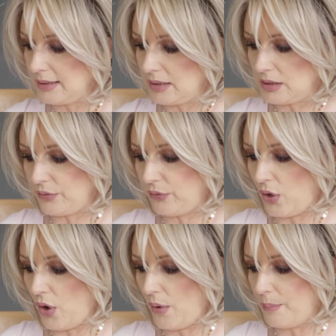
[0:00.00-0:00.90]
this is
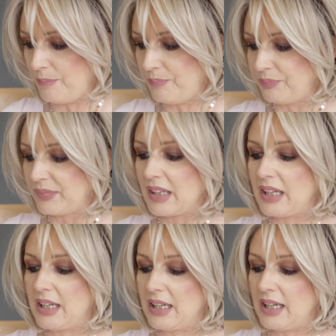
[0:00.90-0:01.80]
from
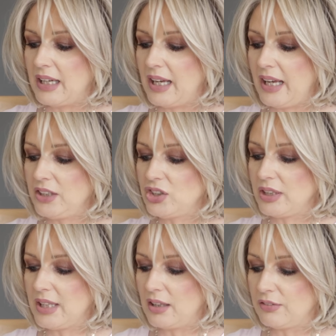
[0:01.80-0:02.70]

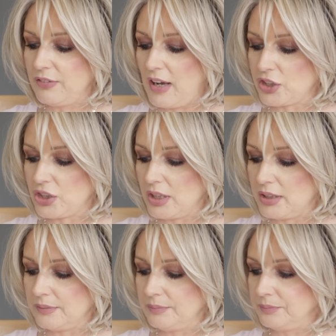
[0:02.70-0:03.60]
H&L
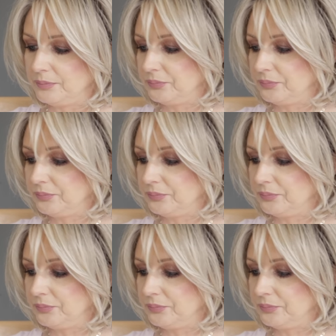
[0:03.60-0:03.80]
Fashion.